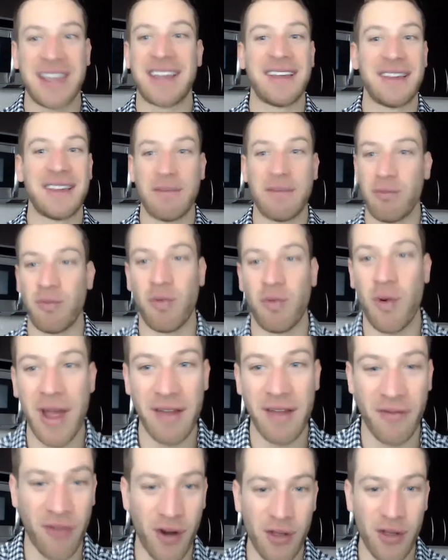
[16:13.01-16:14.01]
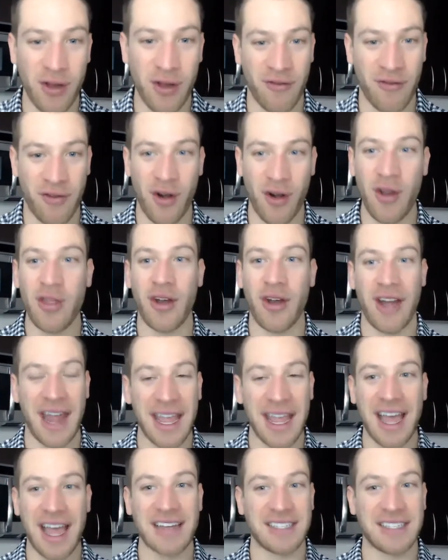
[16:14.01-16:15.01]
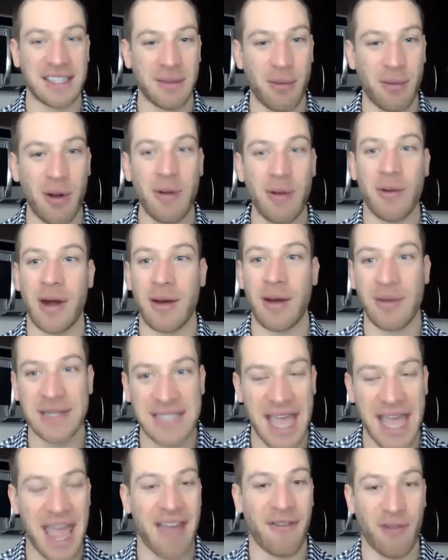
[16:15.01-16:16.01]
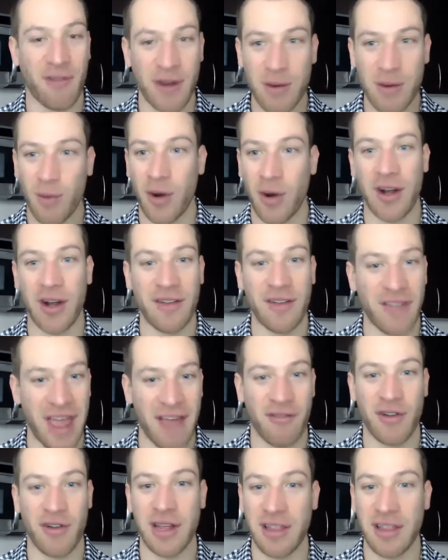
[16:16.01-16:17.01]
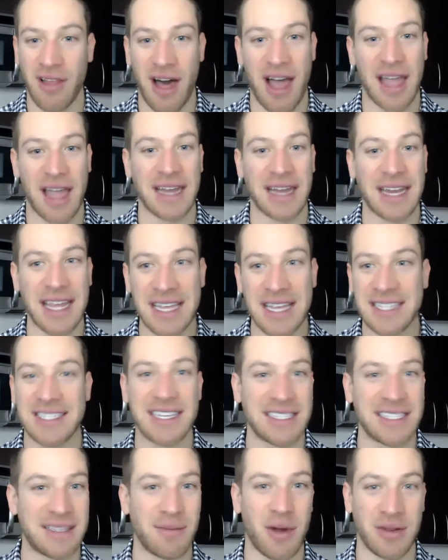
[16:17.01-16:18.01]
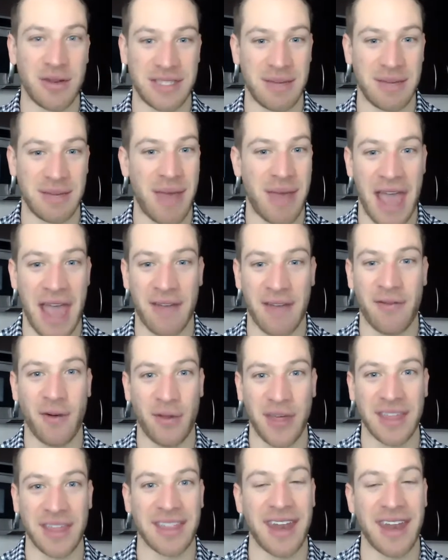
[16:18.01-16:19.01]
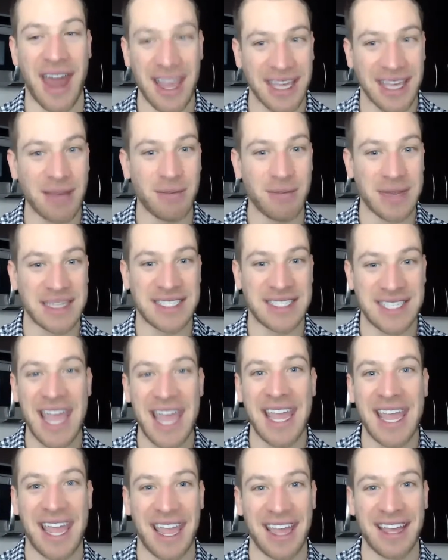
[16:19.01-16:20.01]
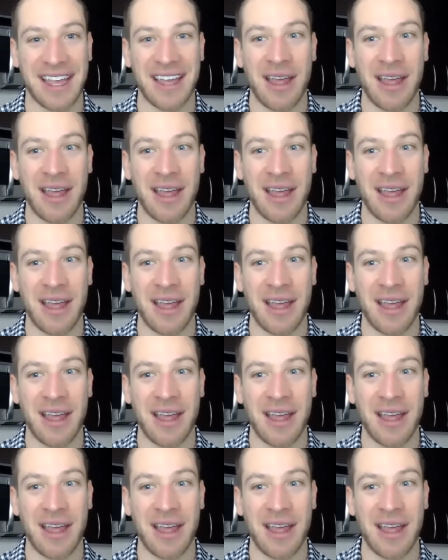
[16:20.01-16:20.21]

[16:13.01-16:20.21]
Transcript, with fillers: went further and further, it got to the point where it was every word of every line. Is this the most impactful thing that I can be saying